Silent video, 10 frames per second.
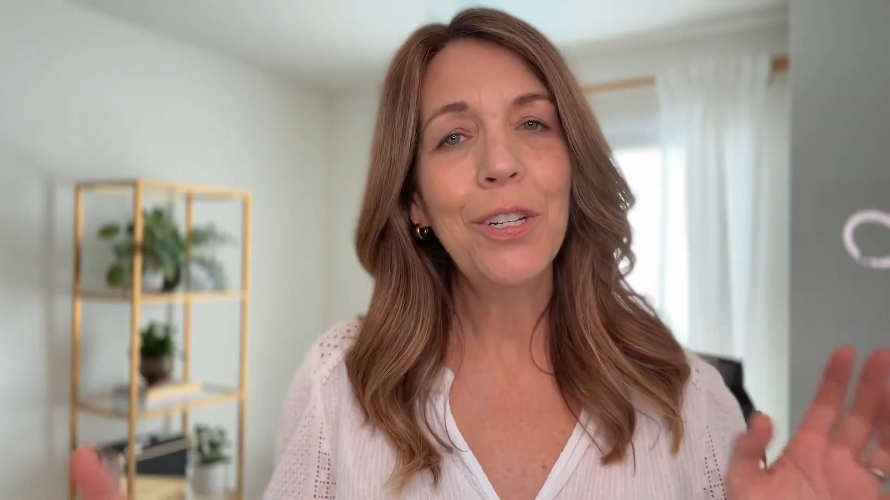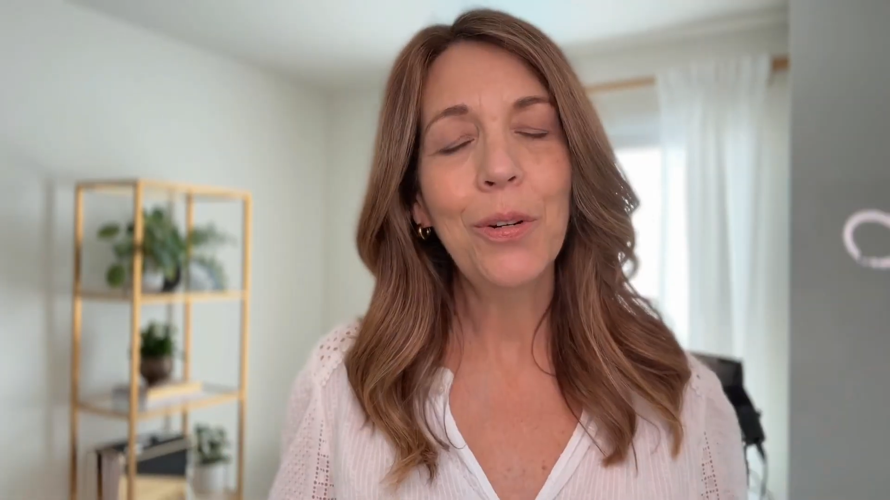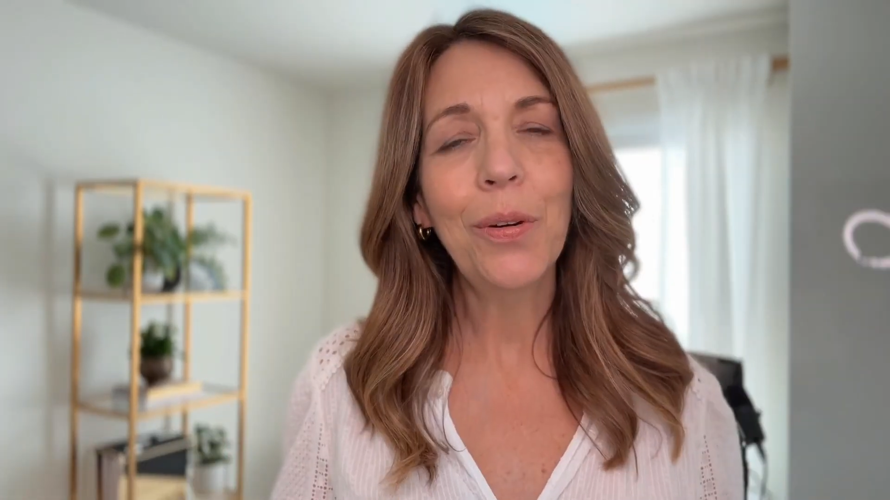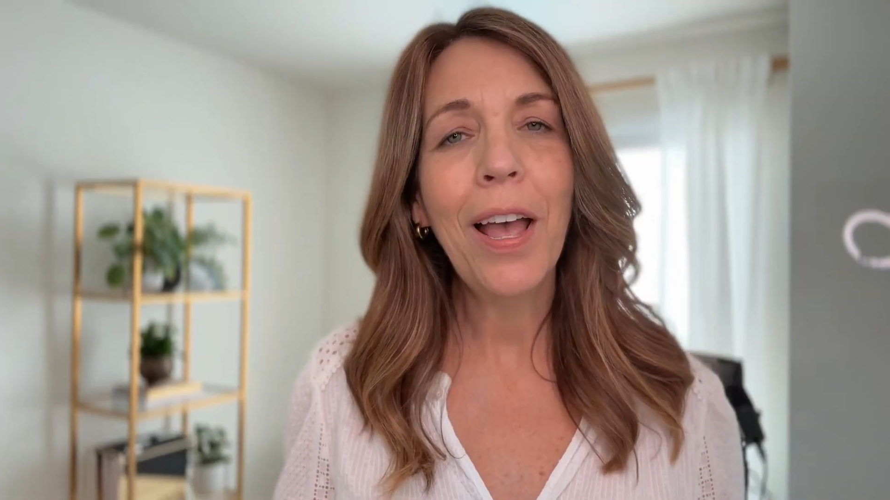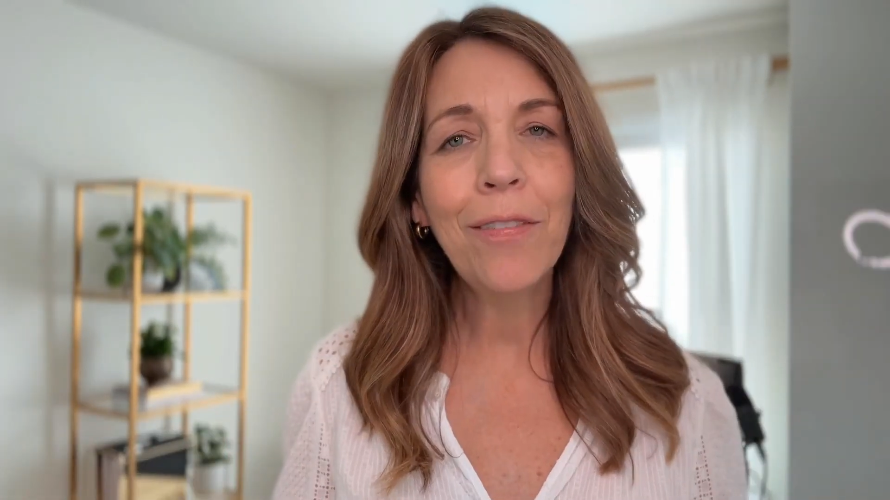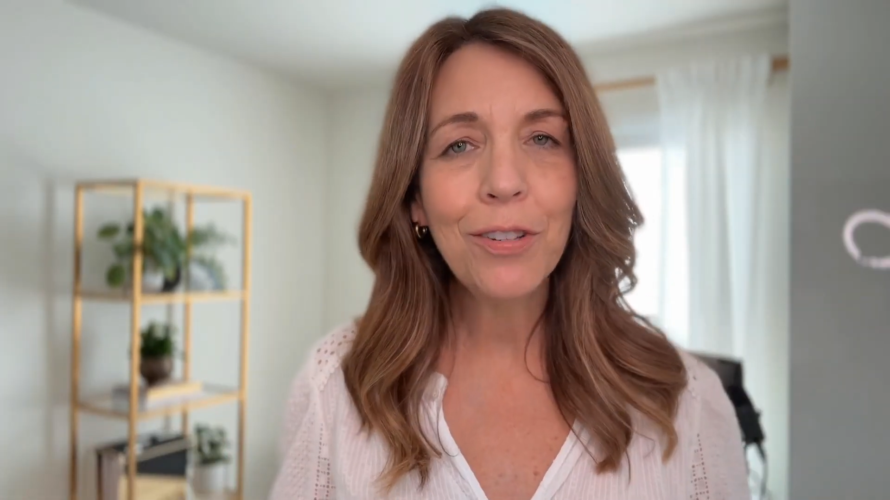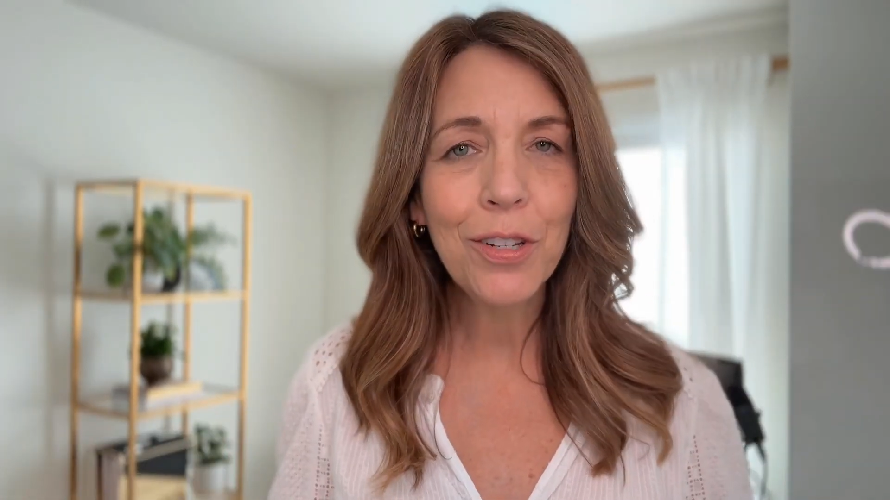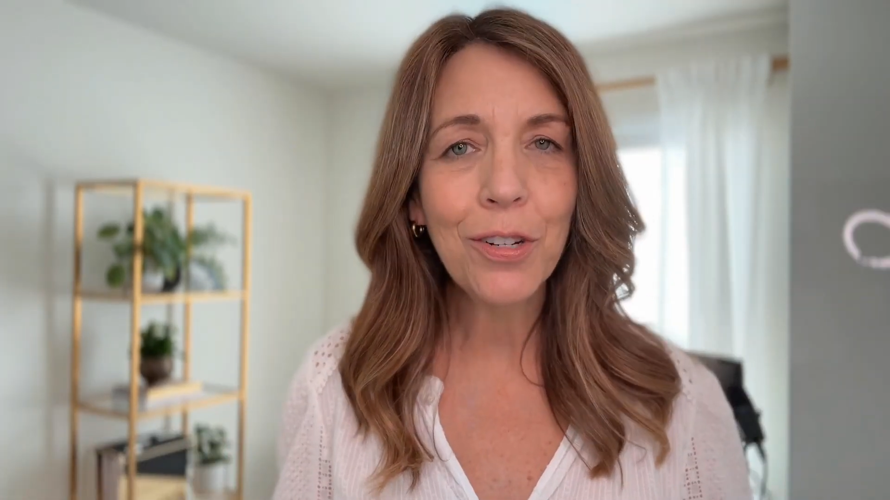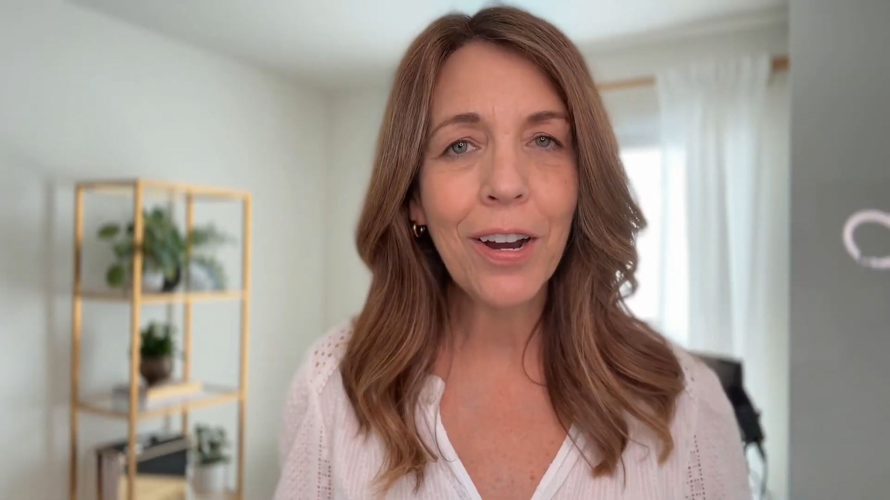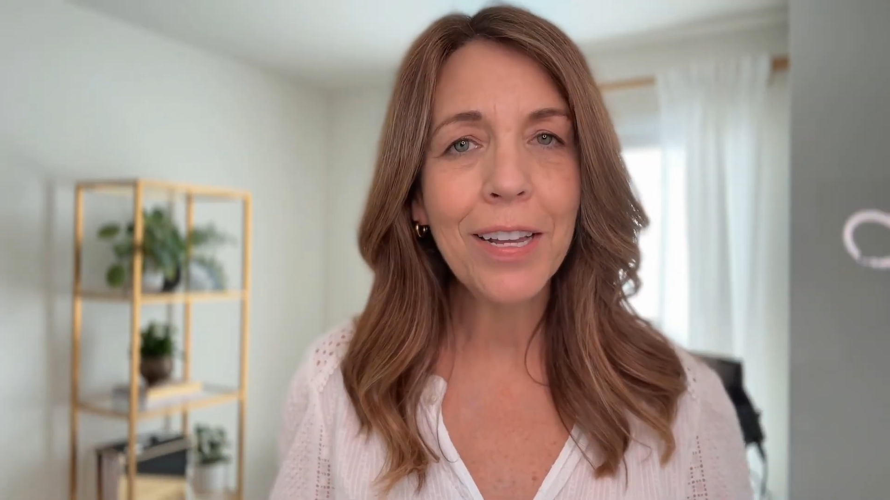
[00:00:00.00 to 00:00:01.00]
and you don't have to
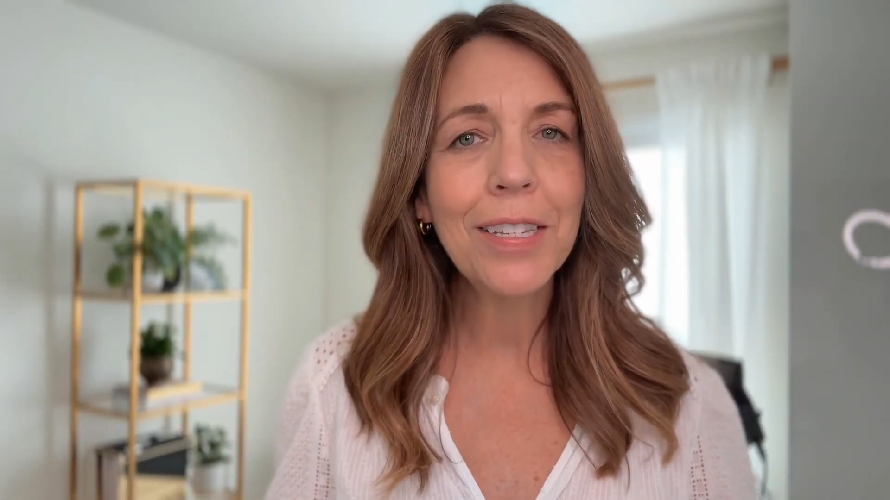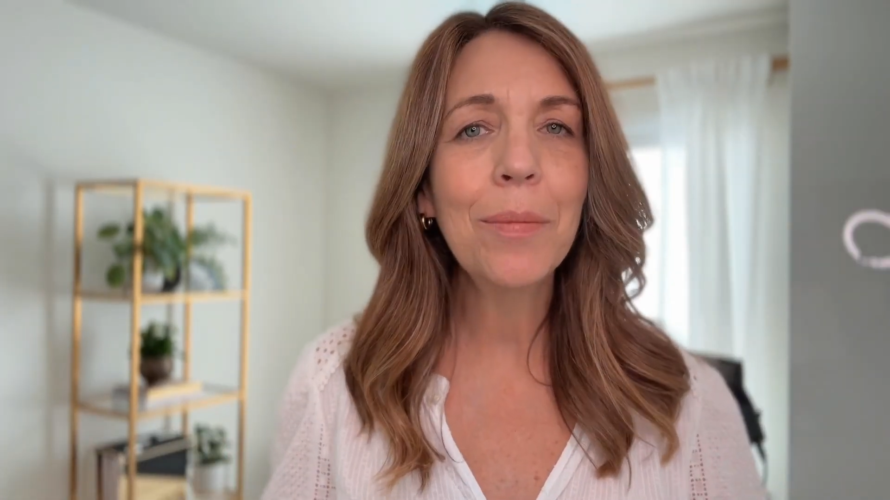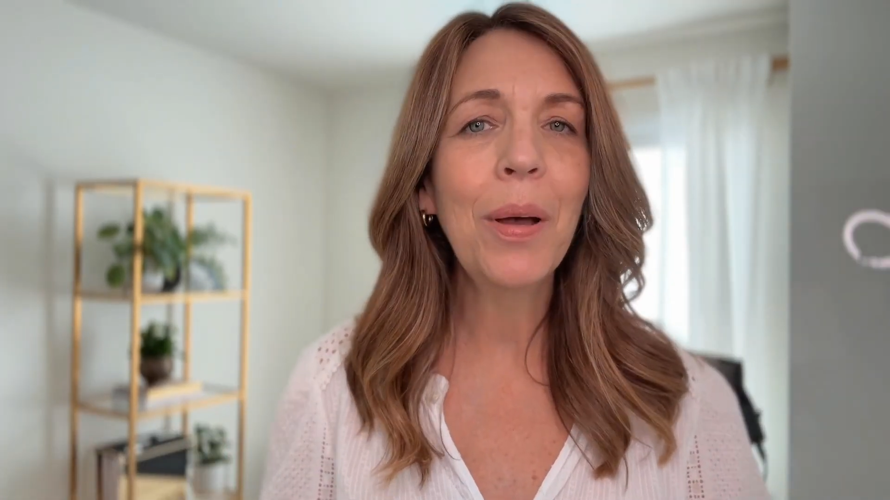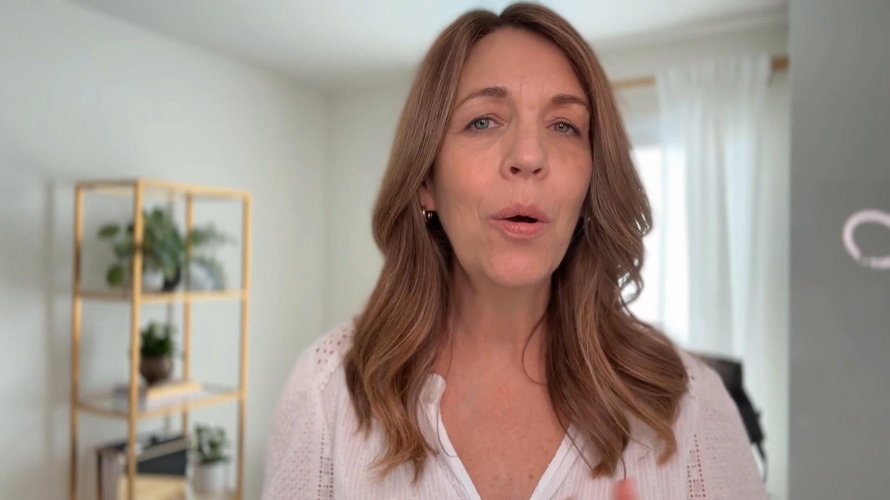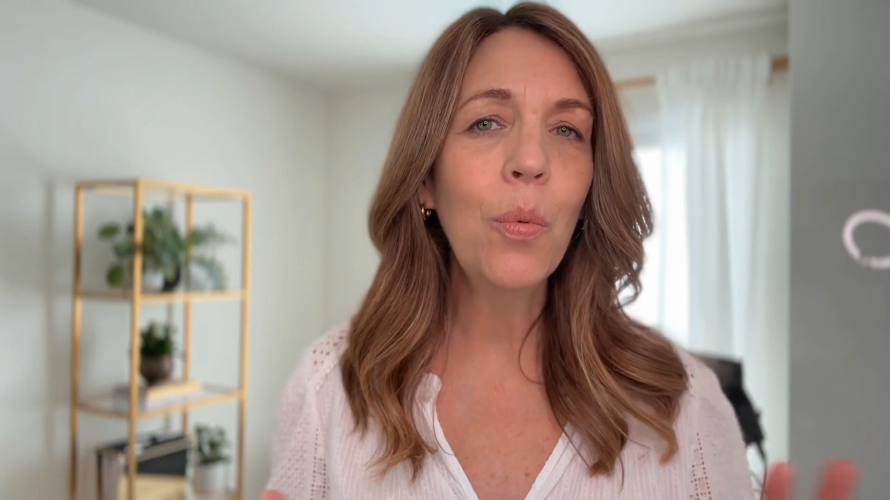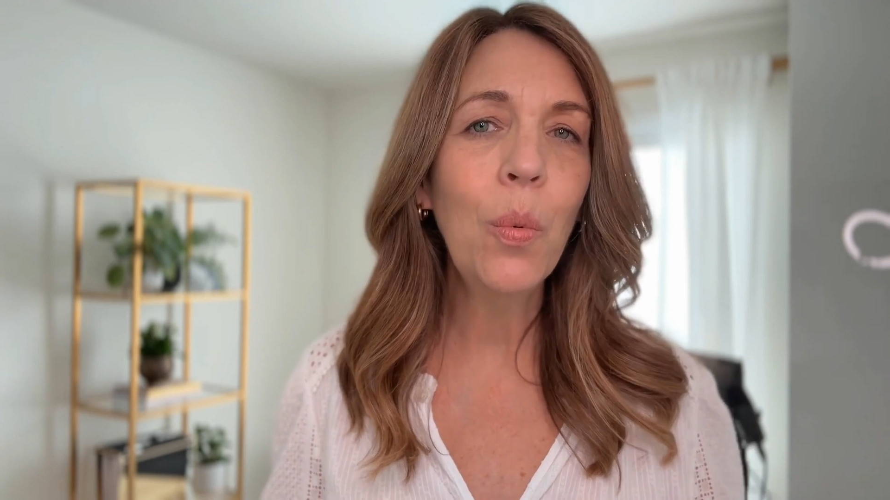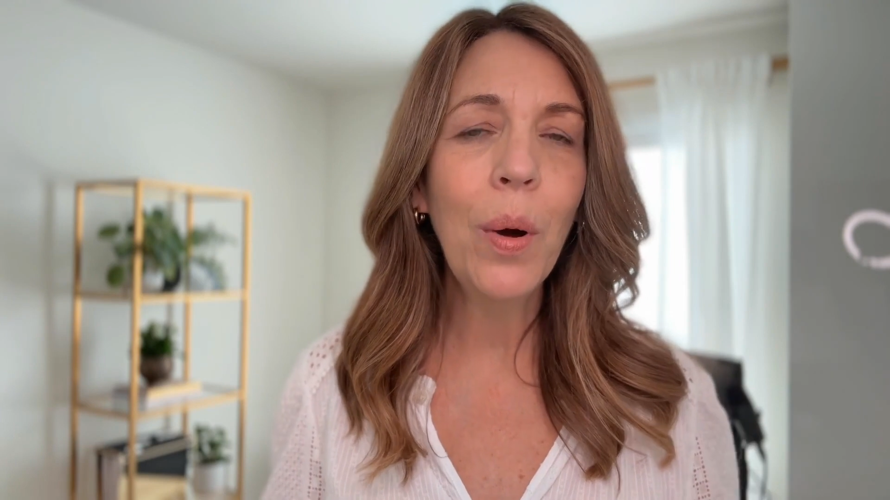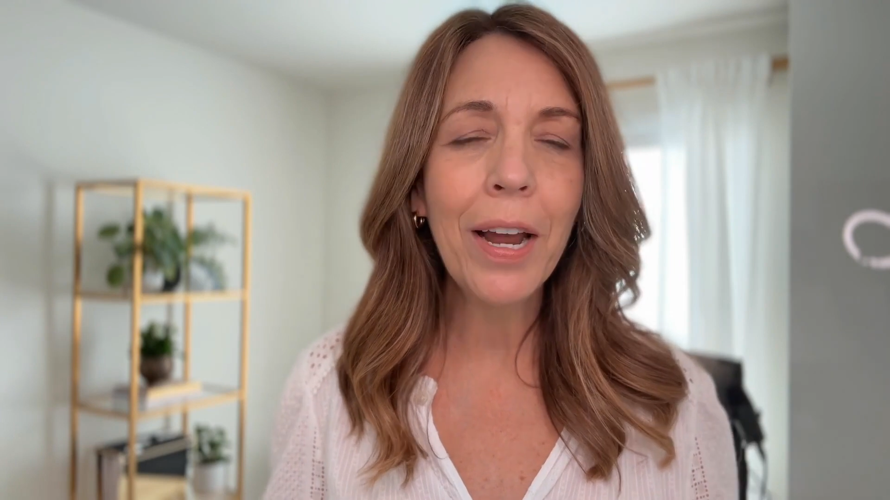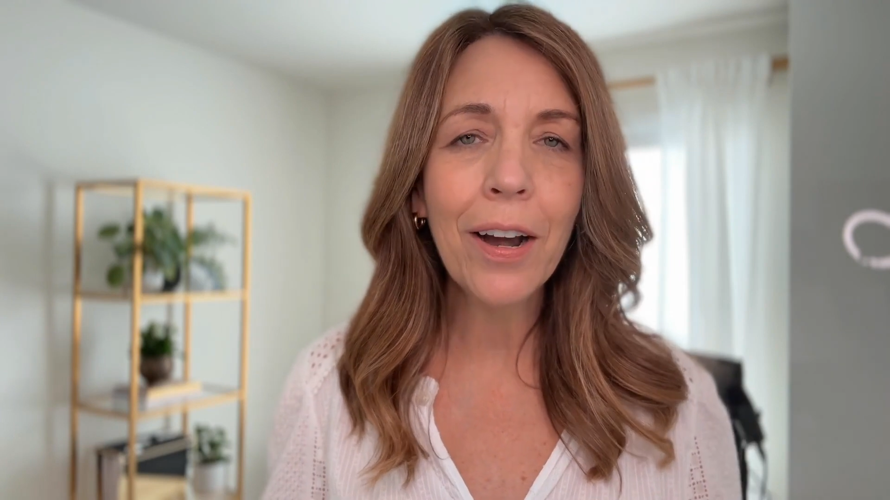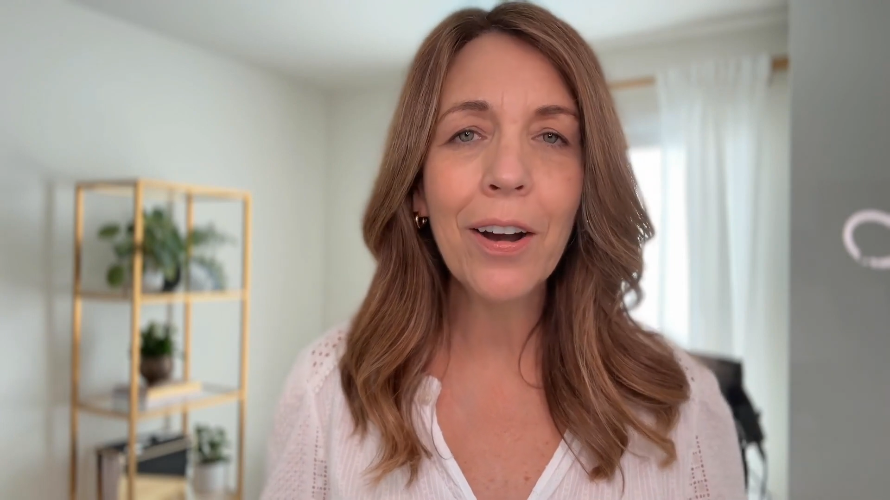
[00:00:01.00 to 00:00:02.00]
stress about
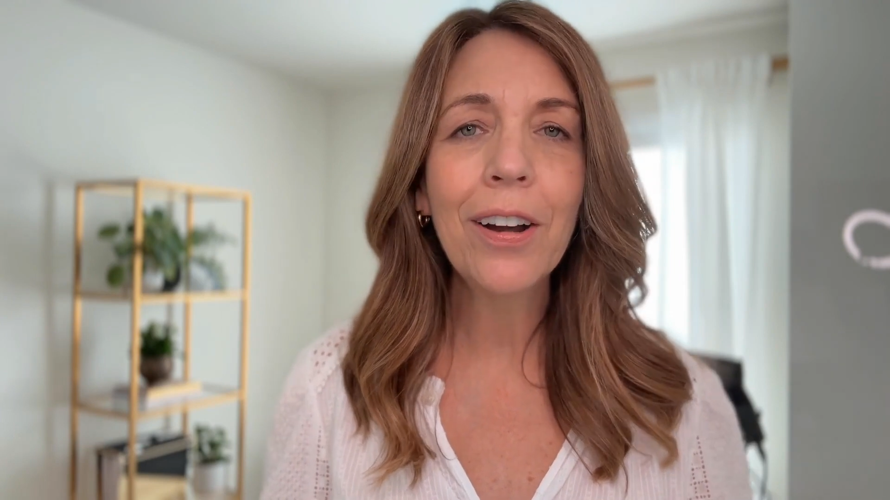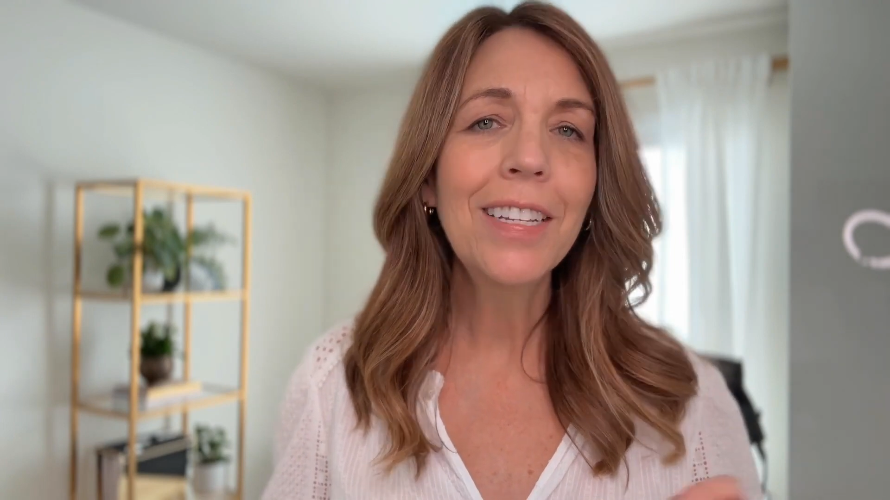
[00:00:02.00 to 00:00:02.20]
where